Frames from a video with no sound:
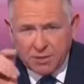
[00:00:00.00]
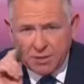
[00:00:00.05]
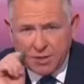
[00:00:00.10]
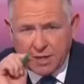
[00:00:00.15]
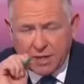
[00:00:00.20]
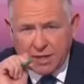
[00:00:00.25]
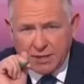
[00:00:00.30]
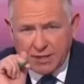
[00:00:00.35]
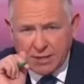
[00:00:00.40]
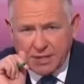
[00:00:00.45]

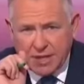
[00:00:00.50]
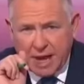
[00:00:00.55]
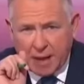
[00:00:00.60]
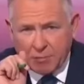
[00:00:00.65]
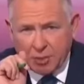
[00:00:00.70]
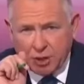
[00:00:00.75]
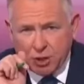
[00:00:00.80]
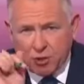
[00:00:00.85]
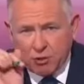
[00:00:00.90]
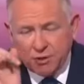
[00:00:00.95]

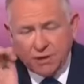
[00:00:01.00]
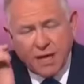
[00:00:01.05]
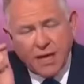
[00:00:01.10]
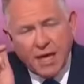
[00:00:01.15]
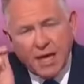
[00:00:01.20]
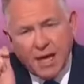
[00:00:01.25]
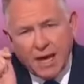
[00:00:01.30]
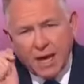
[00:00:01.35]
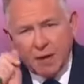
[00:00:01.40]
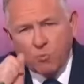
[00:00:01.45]
snapshot?
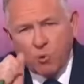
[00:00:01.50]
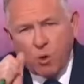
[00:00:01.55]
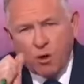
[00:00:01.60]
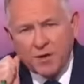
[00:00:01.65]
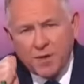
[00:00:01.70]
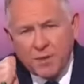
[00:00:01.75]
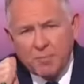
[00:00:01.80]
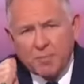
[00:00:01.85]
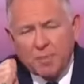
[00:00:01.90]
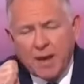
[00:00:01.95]
And
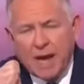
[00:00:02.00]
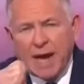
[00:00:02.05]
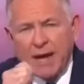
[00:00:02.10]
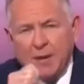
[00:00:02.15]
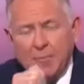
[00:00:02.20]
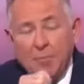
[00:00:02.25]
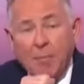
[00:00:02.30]
what impact